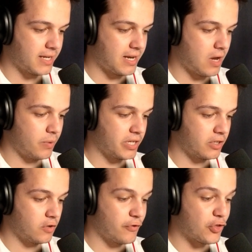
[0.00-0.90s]
And now we're going to
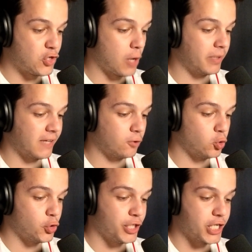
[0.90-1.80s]
go for the double
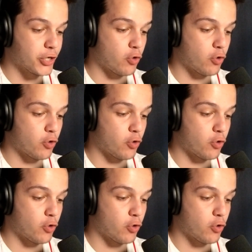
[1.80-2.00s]
evolution here.